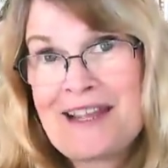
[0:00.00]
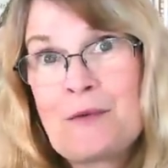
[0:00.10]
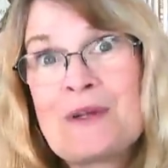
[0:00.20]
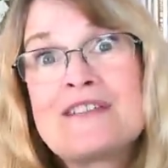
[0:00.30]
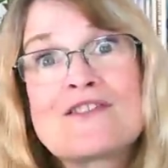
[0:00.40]

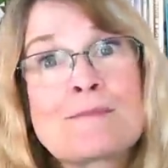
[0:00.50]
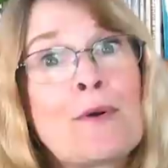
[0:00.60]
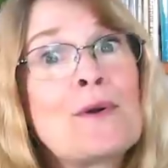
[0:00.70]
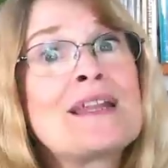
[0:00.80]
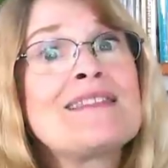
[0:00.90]
We just
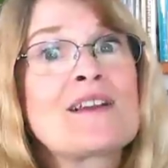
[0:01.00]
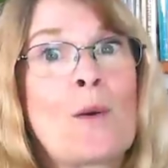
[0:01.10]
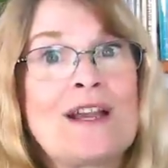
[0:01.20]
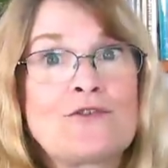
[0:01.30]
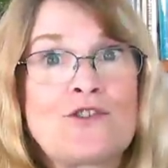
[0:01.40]
put in the
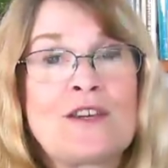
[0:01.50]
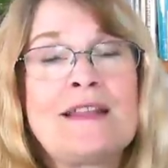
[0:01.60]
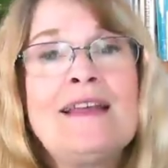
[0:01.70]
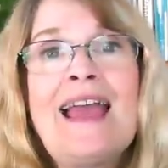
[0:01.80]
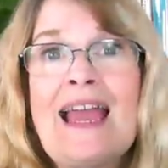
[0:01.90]
question
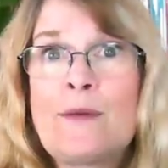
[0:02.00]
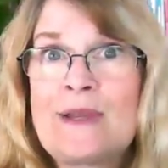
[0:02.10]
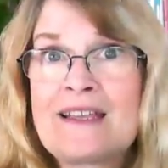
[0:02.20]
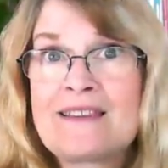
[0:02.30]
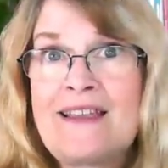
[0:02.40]
and we
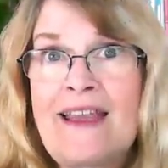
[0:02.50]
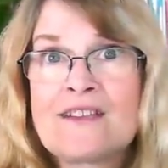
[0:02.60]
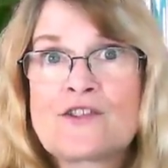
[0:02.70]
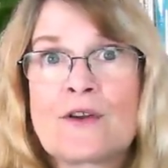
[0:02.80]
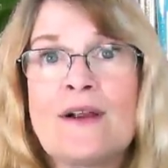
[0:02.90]
get the
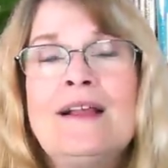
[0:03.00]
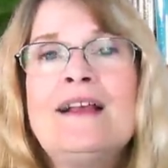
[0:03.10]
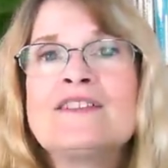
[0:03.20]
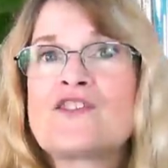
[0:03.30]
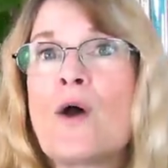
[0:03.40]
answer.
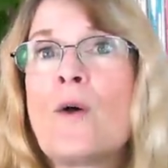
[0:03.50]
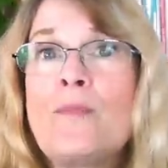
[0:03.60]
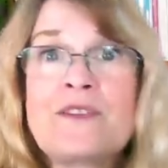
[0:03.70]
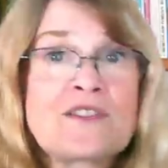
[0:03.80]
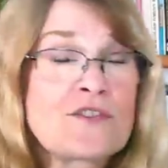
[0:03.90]
So
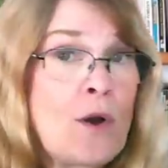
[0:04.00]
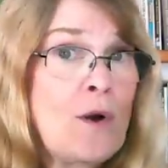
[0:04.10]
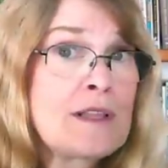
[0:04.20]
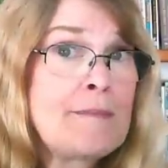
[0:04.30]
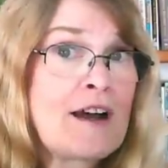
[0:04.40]
this is all
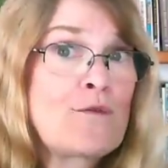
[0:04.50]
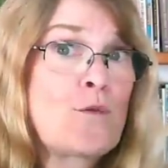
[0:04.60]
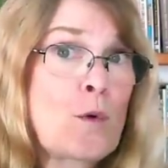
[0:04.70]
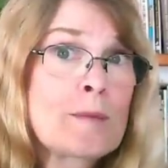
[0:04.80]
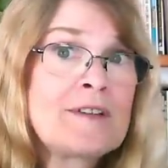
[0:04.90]
about
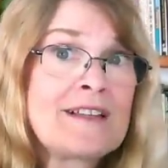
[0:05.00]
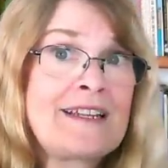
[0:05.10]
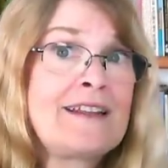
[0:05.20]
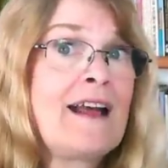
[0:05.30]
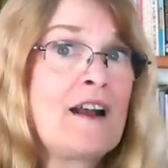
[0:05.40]

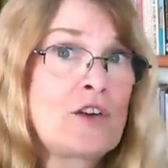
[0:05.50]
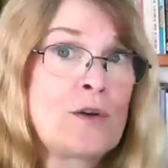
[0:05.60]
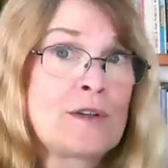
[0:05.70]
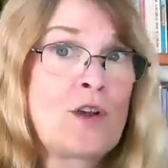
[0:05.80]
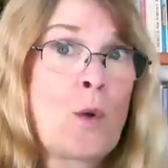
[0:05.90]
formulating a
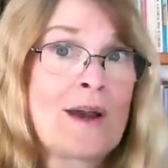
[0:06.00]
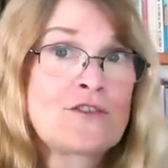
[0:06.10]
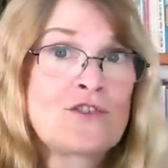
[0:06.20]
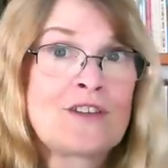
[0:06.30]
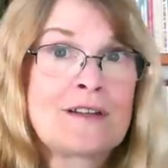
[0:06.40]
good
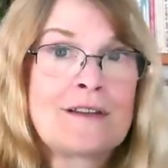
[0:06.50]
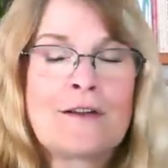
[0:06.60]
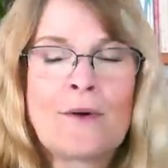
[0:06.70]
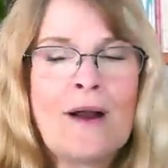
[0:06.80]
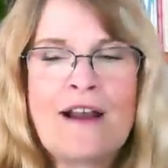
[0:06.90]
question. You
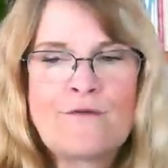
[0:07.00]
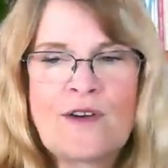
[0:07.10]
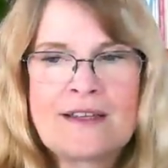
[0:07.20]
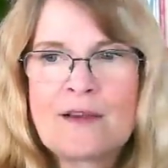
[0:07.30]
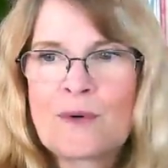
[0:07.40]
know, I find
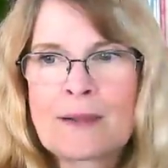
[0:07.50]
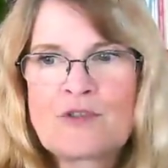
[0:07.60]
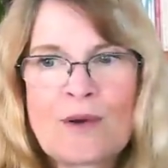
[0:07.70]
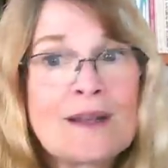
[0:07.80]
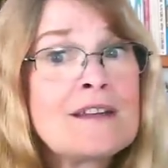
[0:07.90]
find that when I'm
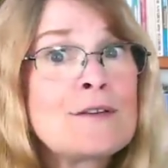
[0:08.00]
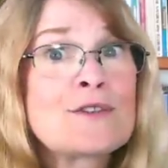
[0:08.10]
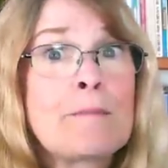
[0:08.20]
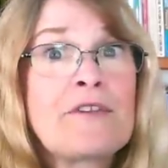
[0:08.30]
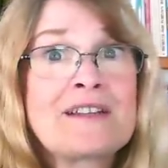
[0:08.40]
trying to do
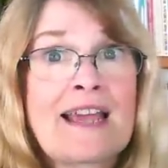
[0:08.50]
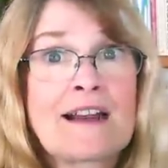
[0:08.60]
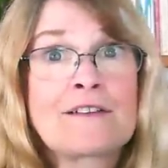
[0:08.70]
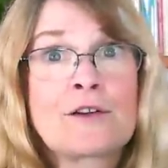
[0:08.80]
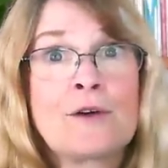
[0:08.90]
something
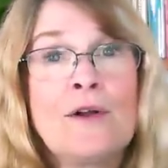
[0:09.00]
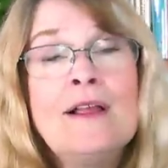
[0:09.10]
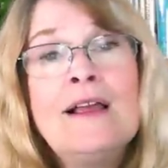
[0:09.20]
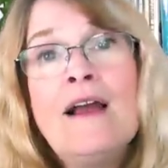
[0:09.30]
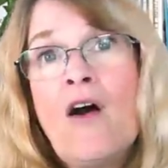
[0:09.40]
technical,
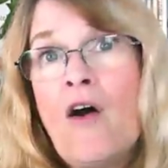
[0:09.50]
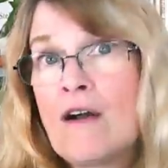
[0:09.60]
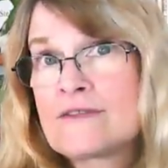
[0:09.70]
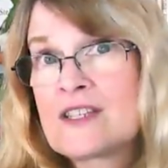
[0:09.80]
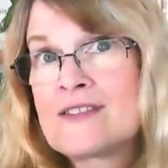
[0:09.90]

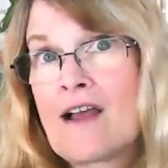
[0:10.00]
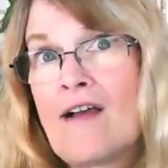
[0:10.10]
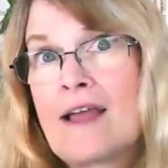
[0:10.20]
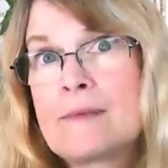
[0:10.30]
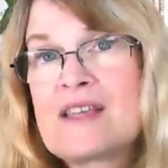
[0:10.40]

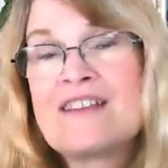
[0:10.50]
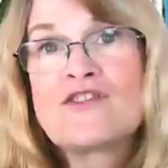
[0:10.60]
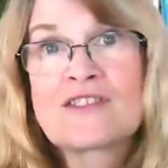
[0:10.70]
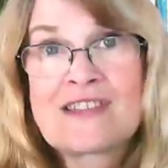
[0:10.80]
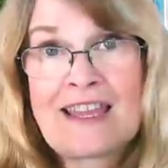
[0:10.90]
oftentimes it
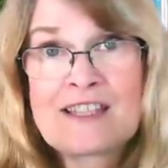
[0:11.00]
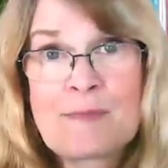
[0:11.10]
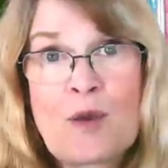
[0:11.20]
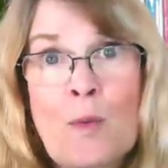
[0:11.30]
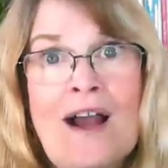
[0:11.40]
just takes me a
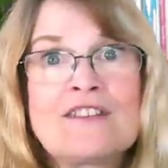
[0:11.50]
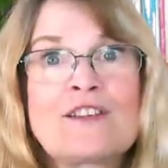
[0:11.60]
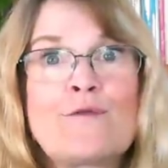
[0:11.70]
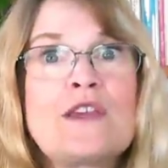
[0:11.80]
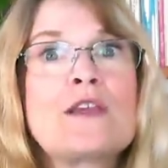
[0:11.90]
while to
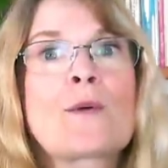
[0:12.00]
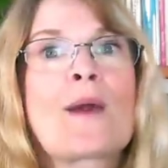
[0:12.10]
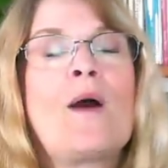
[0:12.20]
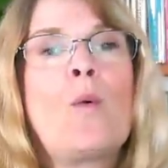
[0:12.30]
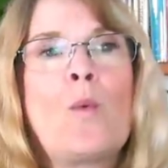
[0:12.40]
figure
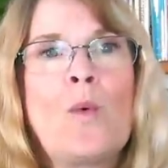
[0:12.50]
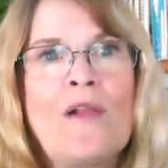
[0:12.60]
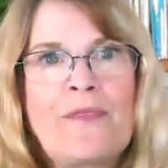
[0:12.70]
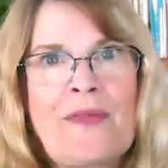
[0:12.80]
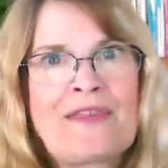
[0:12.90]
out
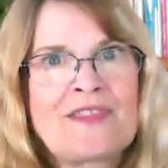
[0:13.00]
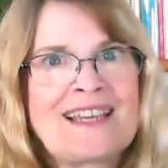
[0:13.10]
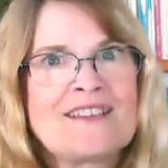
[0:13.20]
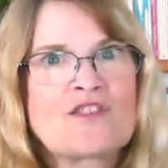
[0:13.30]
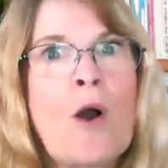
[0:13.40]
what that thing
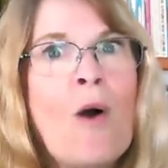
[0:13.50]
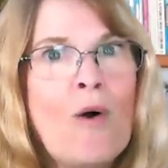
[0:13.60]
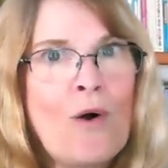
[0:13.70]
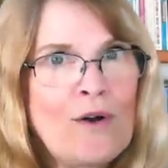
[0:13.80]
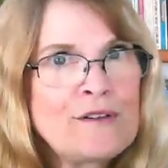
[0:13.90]
is
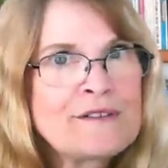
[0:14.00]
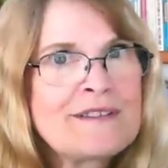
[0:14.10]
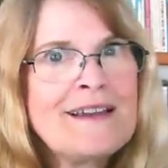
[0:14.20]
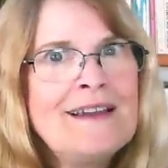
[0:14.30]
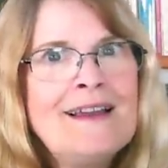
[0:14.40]
called
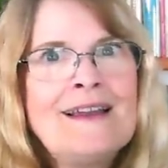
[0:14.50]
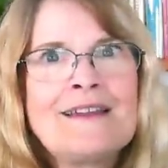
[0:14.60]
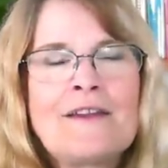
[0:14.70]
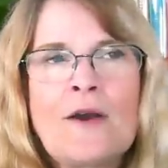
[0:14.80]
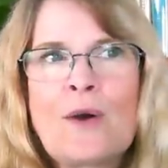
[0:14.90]
you
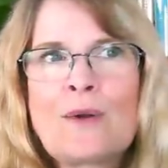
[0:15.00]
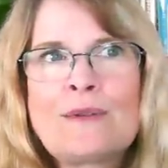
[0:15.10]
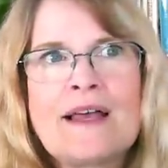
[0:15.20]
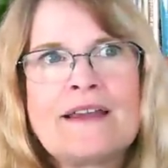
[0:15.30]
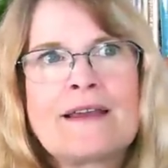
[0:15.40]
know
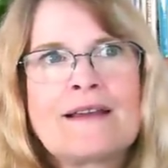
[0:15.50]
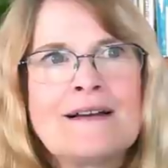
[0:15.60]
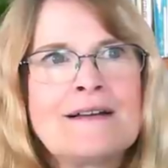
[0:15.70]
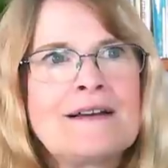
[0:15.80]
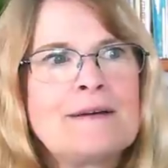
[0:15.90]
like
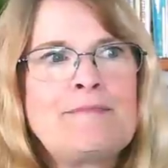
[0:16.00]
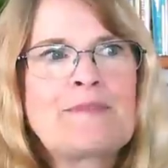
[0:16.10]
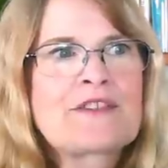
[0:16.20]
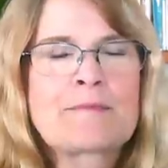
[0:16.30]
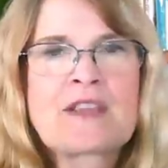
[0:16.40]
um,
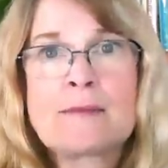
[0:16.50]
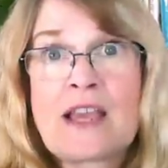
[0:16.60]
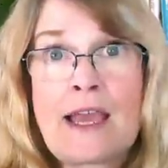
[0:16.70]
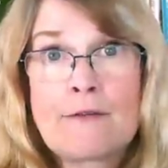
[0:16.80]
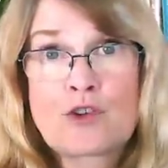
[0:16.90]
sometimes i
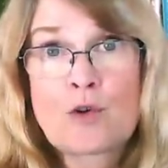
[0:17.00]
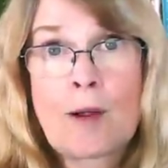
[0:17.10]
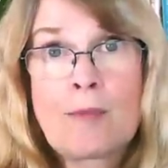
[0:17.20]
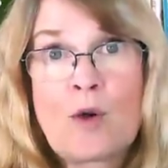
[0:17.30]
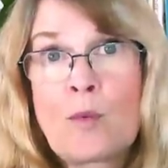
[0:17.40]
have
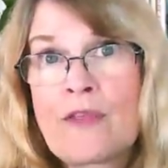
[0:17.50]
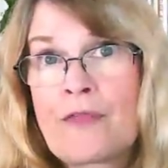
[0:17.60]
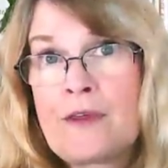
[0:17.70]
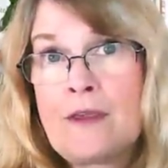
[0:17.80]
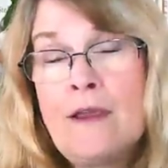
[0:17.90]
trouble with
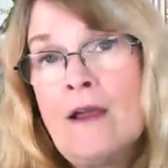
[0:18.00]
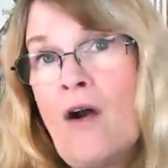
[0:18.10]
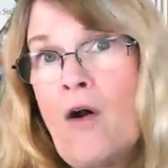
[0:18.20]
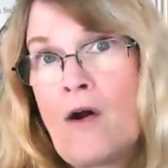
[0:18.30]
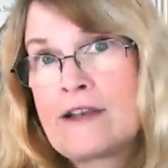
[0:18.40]
the
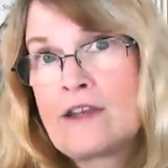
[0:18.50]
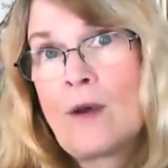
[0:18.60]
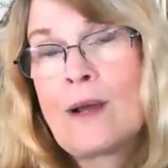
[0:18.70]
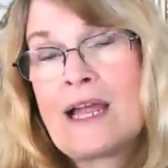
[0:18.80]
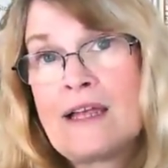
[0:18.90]
audio
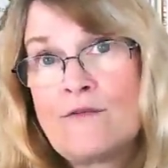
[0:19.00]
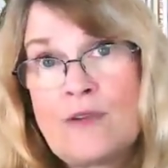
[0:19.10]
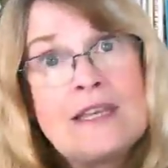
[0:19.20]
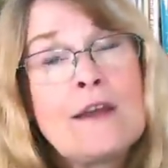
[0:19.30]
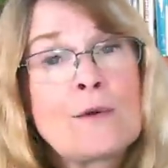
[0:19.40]
and
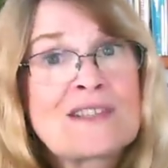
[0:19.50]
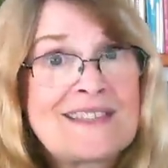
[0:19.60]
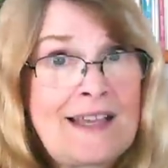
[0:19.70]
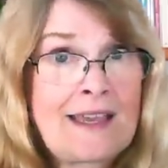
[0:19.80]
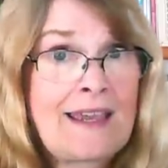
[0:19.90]
video
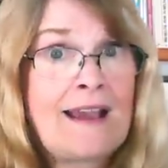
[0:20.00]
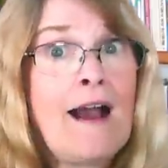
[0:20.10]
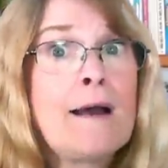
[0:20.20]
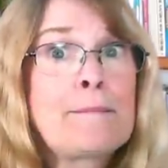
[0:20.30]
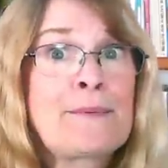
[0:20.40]
syncing
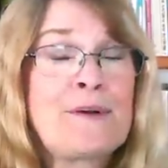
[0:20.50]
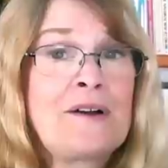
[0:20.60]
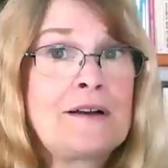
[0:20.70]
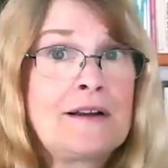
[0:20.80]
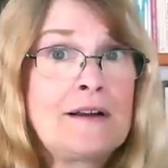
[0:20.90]
up
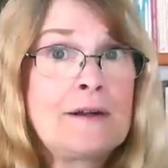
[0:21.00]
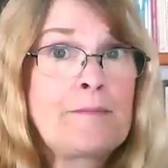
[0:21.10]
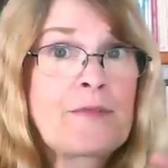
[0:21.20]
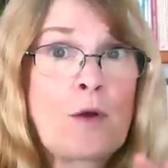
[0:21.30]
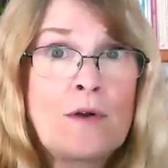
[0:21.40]
um,
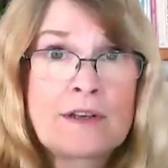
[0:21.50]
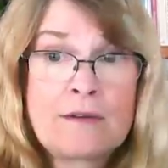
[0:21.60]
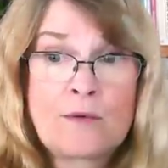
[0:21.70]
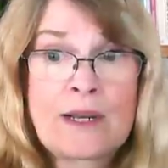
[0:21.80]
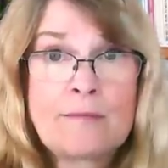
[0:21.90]
on
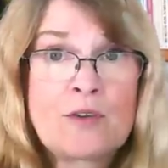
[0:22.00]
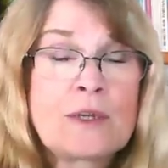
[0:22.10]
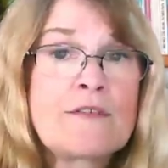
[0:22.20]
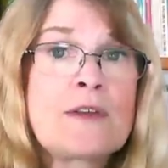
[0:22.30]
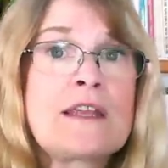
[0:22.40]
when I'm doing a
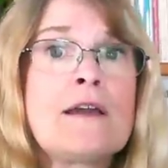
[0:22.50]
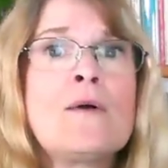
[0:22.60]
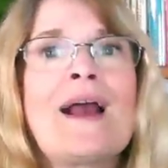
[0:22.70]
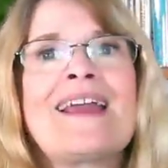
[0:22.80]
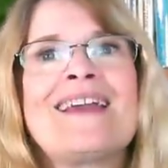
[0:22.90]
video,
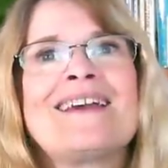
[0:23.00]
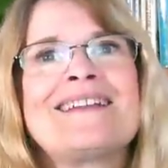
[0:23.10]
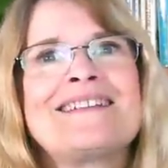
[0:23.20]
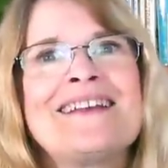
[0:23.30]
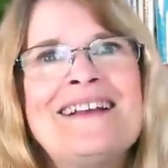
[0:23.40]
and
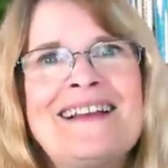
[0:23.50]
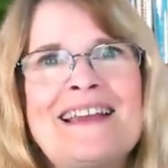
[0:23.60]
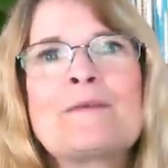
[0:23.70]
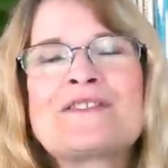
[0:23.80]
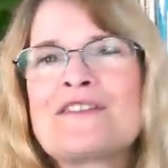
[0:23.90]
it
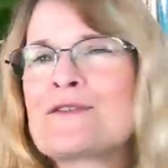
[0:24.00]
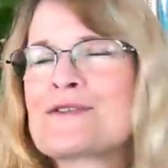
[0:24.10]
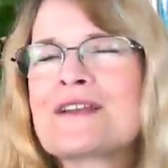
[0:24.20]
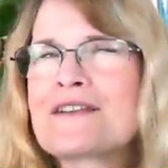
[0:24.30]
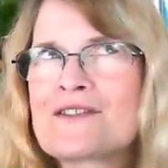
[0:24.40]
was interesting
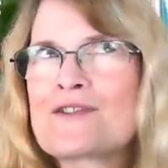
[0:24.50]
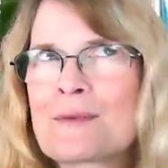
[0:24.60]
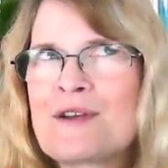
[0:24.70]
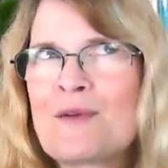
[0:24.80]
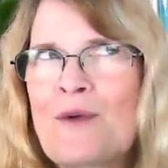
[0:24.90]
because it took me
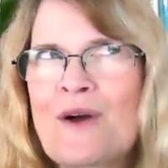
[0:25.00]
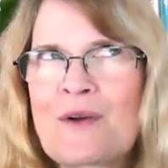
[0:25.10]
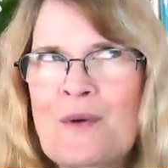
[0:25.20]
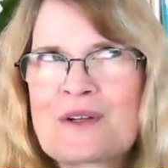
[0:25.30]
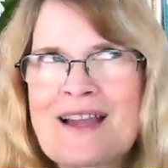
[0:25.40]
a long
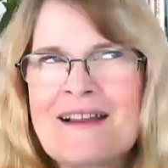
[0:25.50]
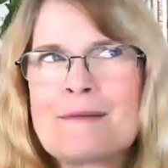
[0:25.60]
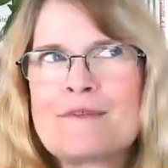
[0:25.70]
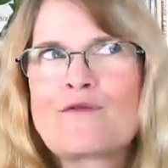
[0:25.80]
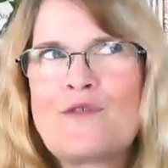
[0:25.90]
time
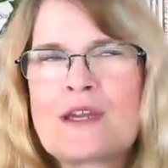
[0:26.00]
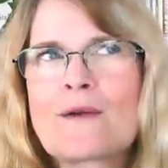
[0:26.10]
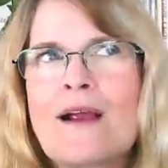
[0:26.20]
to figure out.